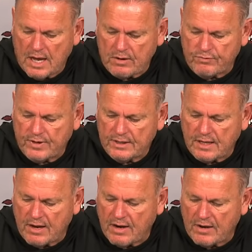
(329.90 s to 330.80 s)
I don't think
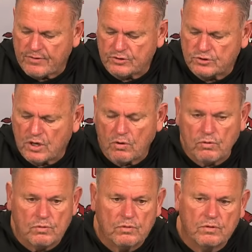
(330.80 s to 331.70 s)
I, I, there's
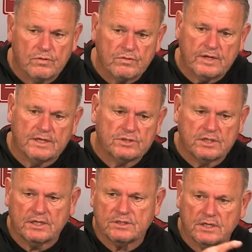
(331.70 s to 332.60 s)
no this
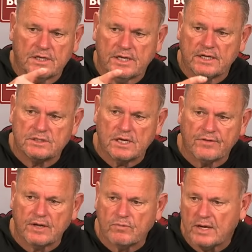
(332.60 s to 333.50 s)
this and this. I
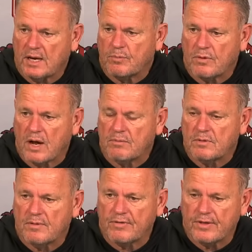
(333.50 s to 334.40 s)
think we had a
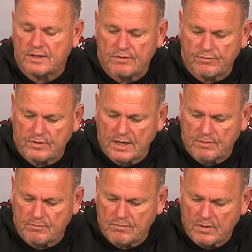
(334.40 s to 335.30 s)
problem. I think the
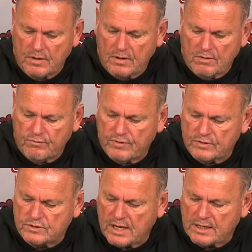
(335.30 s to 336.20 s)
team
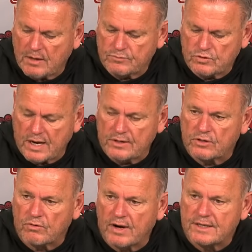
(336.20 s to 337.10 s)
feels like I'm trying to
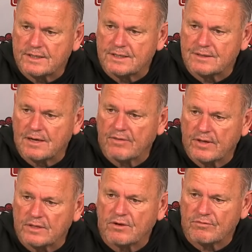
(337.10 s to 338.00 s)
correct it, and I
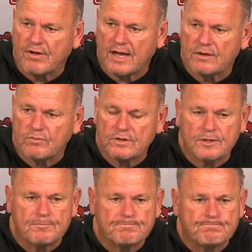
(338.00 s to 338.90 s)
think they're fine with it.